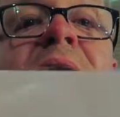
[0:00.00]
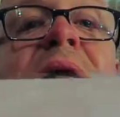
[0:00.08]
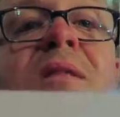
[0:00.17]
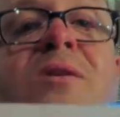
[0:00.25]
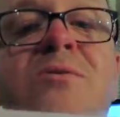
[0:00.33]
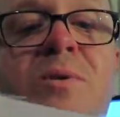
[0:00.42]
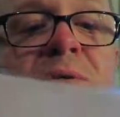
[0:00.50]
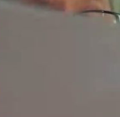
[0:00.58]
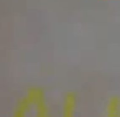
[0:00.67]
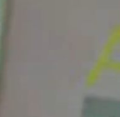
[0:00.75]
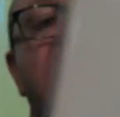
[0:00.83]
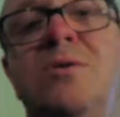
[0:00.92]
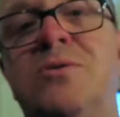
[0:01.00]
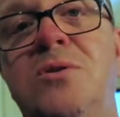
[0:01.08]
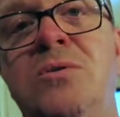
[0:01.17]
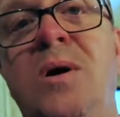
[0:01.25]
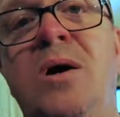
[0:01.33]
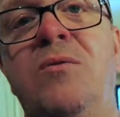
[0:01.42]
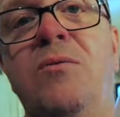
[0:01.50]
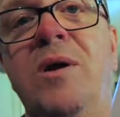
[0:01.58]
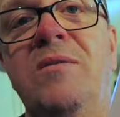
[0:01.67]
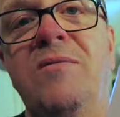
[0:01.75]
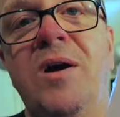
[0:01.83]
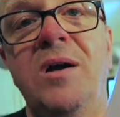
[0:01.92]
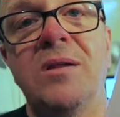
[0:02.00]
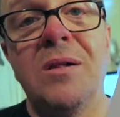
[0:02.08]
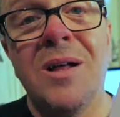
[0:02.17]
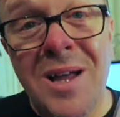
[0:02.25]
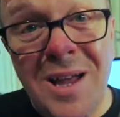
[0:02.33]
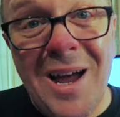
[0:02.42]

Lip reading: and this one is a reissue on red vinyl.